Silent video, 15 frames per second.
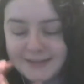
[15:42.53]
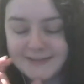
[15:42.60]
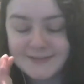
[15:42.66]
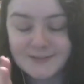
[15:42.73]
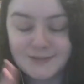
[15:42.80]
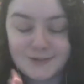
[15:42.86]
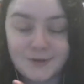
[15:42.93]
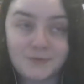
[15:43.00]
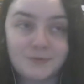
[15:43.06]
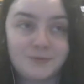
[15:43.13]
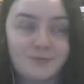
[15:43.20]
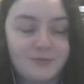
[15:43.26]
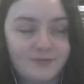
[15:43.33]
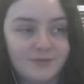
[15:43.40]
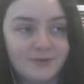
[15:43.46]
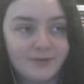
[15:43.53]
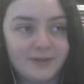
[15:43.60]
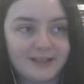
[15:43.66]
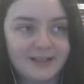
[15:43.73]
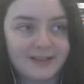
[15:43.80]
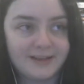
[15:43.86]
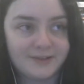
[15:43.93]
So awful
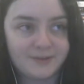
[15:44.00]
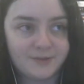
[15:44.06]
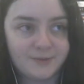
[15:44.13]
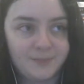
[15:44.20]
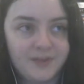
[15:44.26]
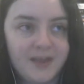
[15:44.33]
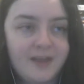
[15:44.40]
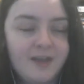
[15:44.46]
and clinical.